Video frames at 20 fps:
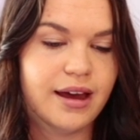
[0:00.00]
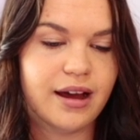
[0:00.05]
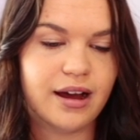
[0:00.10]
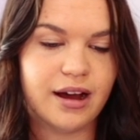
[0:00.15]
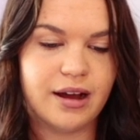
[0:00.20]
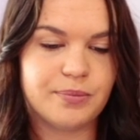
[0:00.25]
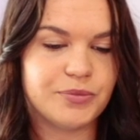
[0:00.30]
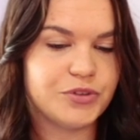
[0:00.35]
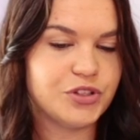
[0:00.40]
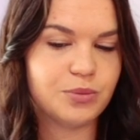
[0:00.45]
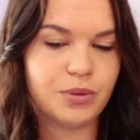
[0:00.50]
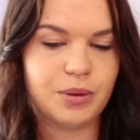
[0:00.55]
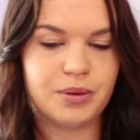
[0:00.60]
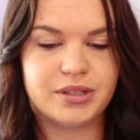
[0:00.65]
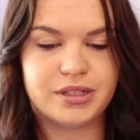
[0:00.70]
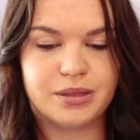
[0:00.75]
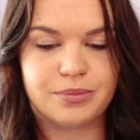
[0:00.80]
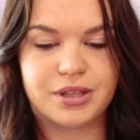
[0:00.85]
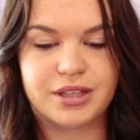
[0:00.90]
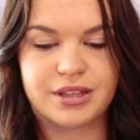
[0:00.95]
So maybe
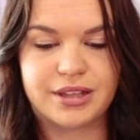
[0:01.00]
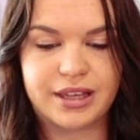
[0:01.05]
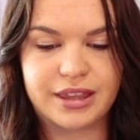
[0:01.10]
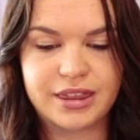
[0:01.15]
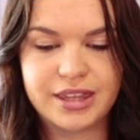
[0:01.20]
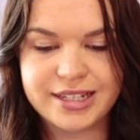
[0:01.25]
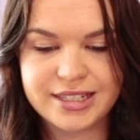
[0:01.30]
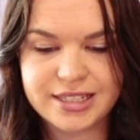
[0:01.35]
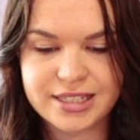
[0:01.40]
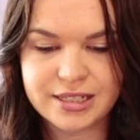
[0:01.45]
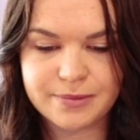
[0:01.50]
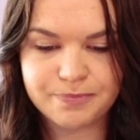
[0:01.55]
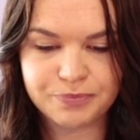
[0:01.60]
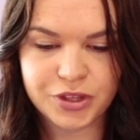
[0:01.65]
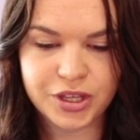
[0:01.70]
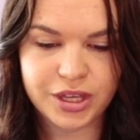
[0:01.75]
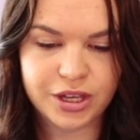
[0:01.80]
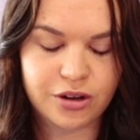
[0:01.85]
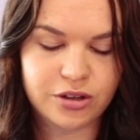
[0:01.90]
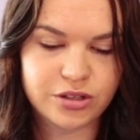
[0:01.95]
something like this.
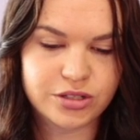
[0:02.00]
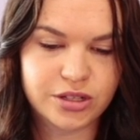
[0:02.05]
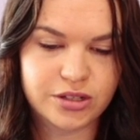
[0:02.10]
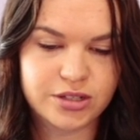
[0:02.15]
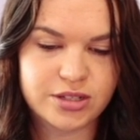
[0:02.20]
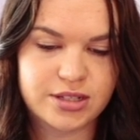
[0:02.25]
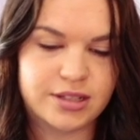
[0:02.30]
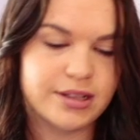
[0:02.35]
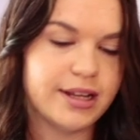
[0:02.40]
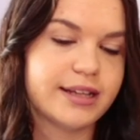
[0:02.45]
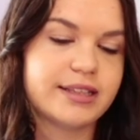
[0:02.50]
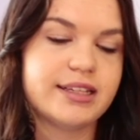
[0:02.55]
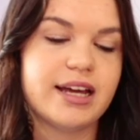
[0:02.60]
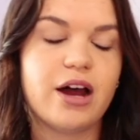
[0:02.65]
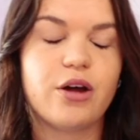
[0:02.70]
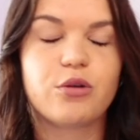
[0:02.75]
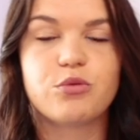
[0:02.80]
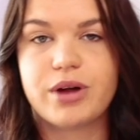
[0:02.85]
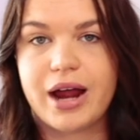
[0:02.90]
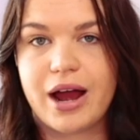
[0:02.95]
You can also select
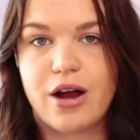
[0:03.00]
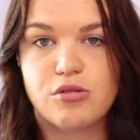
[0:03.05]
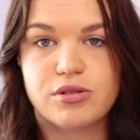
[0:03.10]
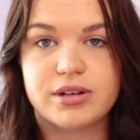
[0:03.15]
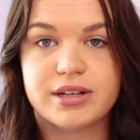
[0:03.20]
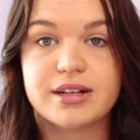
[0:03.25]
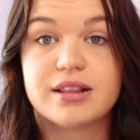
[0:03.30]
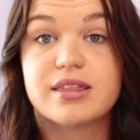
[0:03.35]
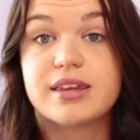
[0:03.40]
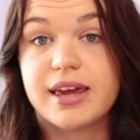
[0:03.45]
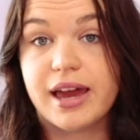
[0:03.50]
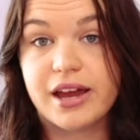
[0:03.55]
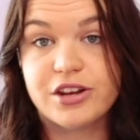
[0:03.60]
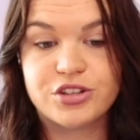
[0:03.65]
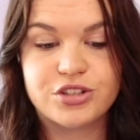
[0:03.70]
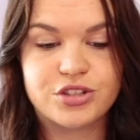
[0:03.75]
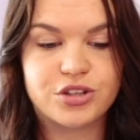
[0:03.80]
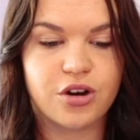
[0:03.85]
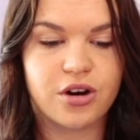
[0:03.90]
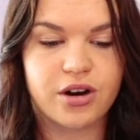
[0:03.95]
how rounded the
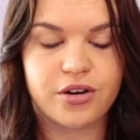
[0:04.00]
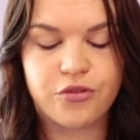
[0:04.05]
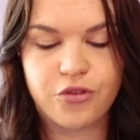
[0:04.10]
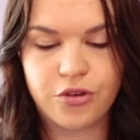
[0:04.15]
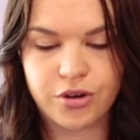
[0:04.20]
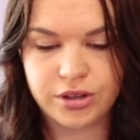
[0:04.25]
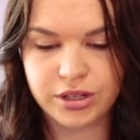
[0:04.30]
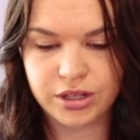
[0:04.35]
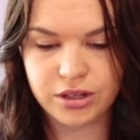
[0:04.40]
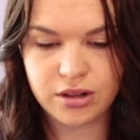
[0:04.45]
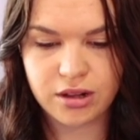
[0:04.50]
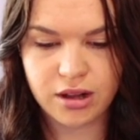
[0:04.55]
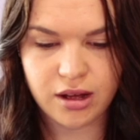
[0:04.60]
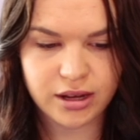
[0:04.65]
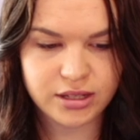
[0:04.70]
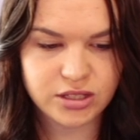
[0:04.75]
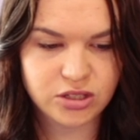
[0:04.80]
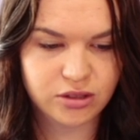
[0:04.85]
edges are for the clock.